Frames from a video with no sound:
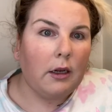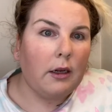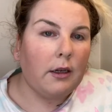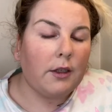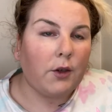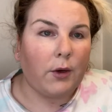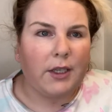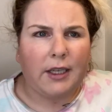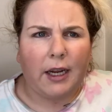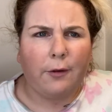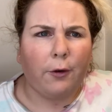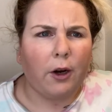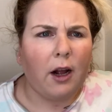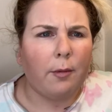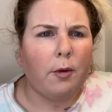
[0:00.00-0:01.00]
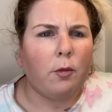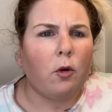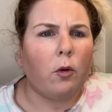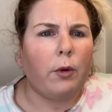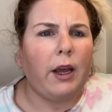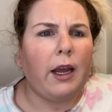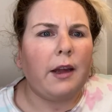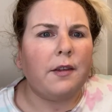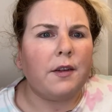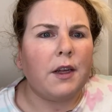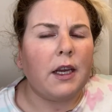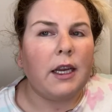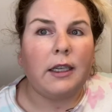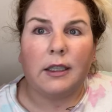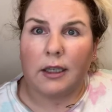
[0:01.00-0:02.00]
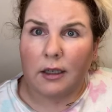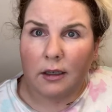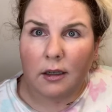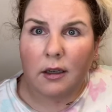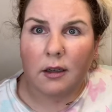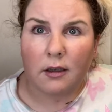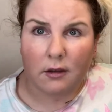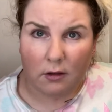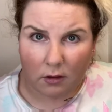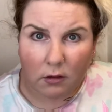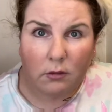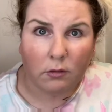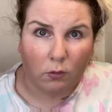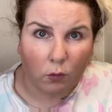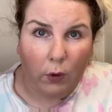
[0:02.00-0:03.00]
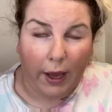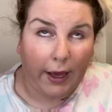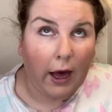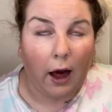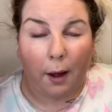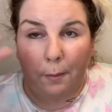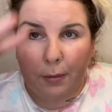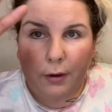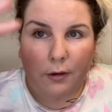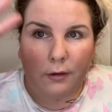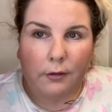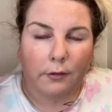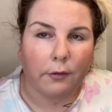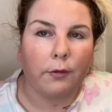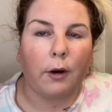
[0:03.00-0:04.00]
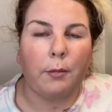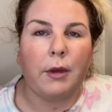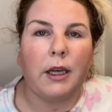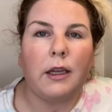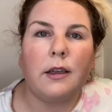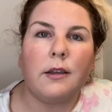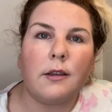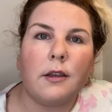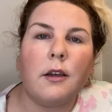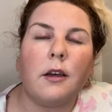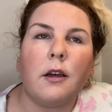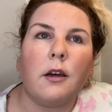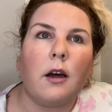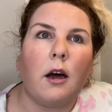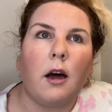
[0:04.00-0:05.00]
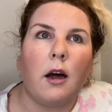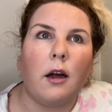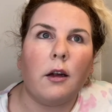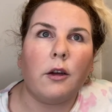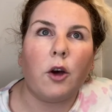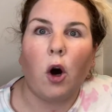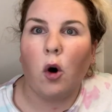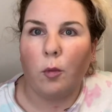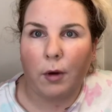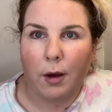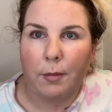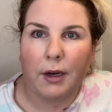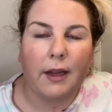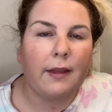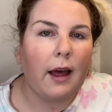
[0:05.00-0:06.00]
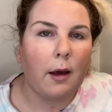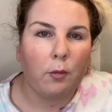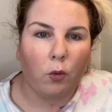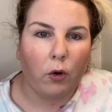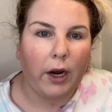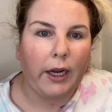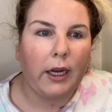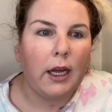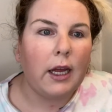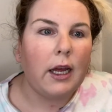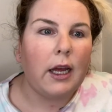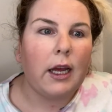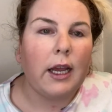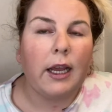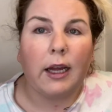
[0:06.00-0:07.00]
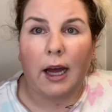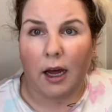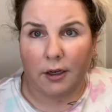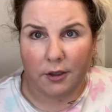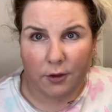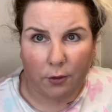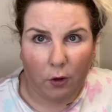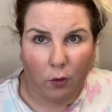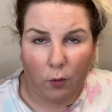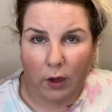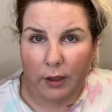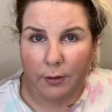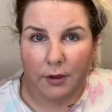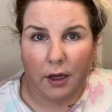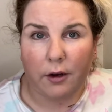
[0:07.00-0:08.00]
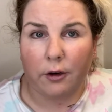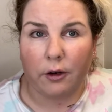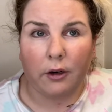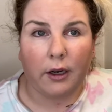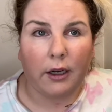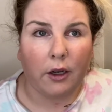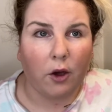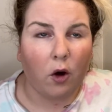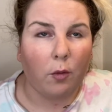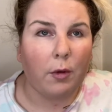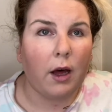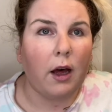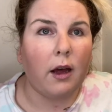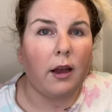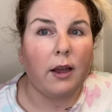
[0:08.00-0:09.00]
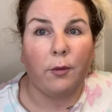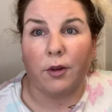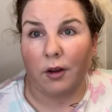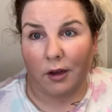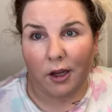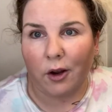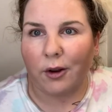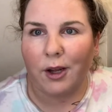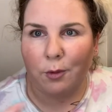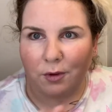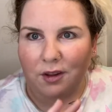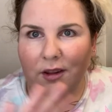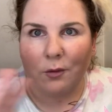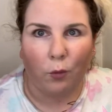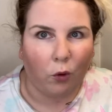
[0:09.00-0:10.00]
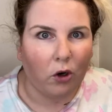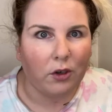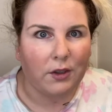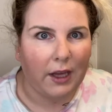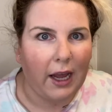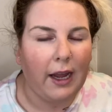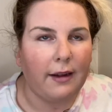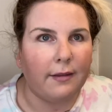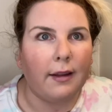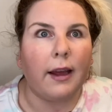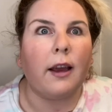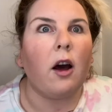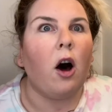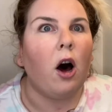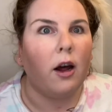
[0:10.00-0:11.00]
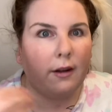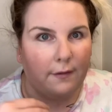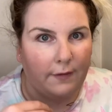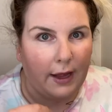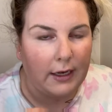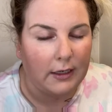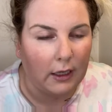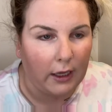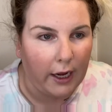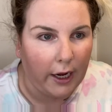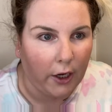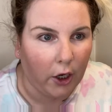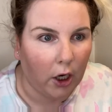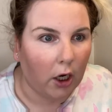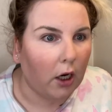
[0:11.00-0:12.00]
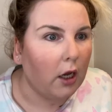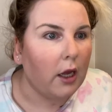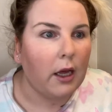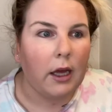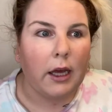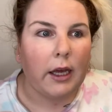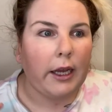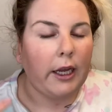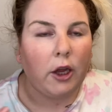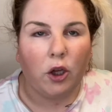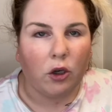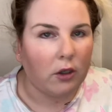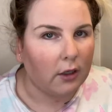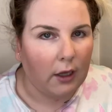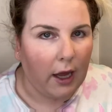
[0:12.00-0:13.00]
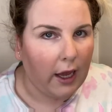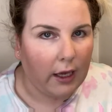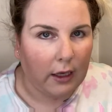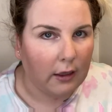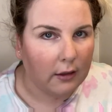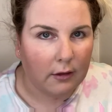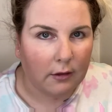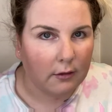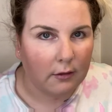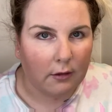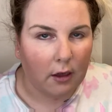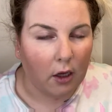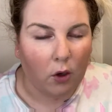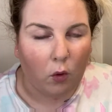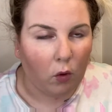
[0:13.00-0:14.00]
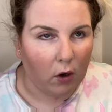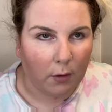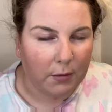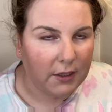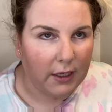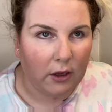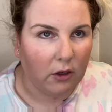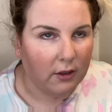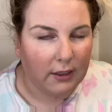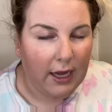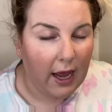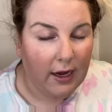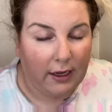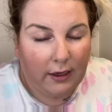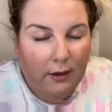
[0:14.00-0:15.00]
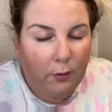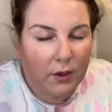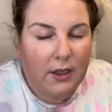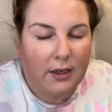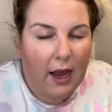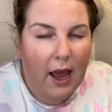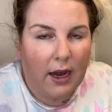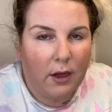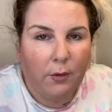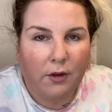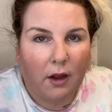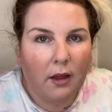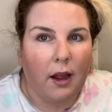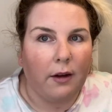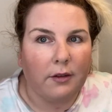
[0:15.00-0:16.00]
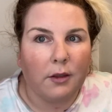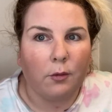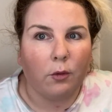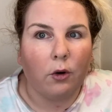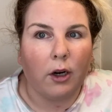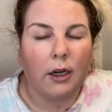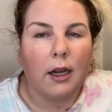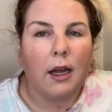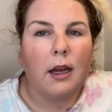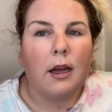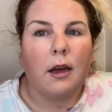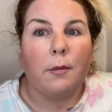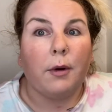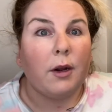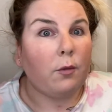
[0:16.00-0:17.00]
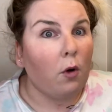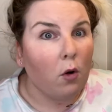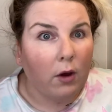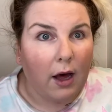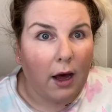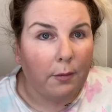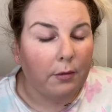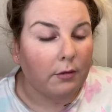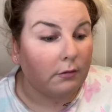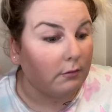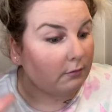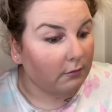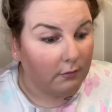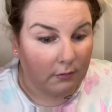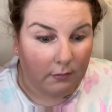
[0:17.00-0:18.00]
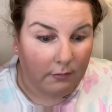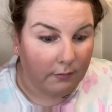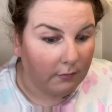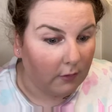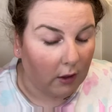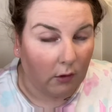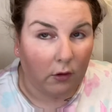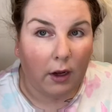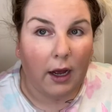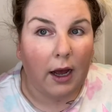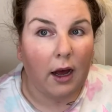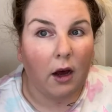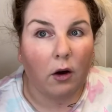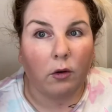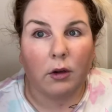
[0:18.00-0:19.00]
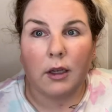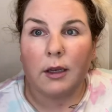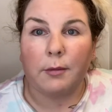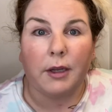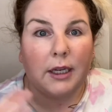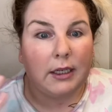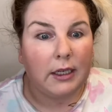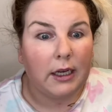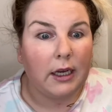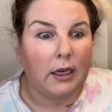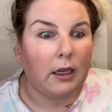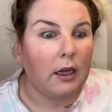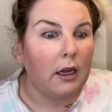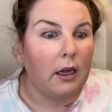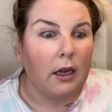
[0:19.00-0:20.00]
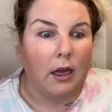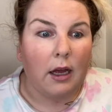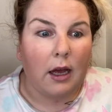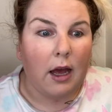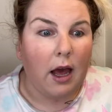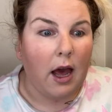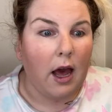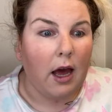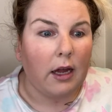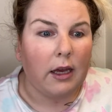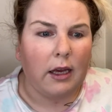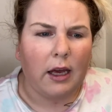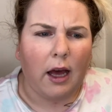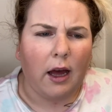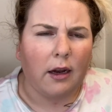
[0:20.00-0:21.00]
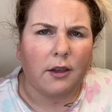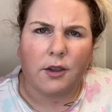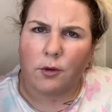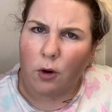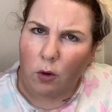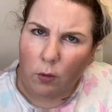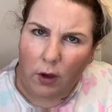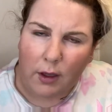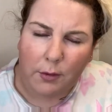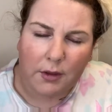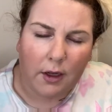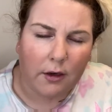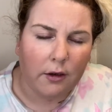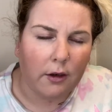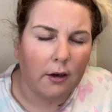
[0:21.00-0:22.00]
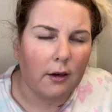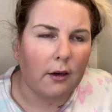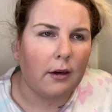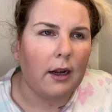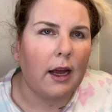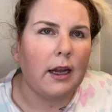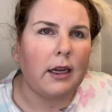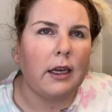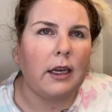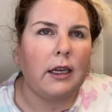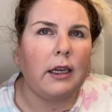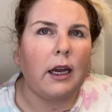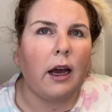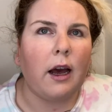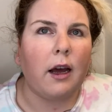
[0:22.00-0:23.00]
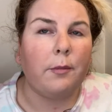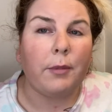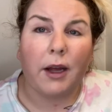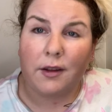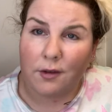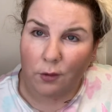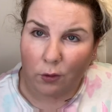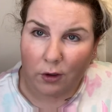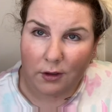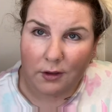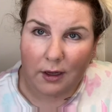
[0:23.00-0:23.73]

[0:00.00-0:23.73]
So I stayed for a couple more weeks. He did wake up from his uh, coma, but at that point he had had a stroke while he was under in a coma. He was, you know, and he was the worst case, like on a ventilator. He looked like a corpse. He looked dead. He, he was dead. He was on life support. But he woke up. I don't know how, but he did. And he had a stroke while he was under, and he had bed sores.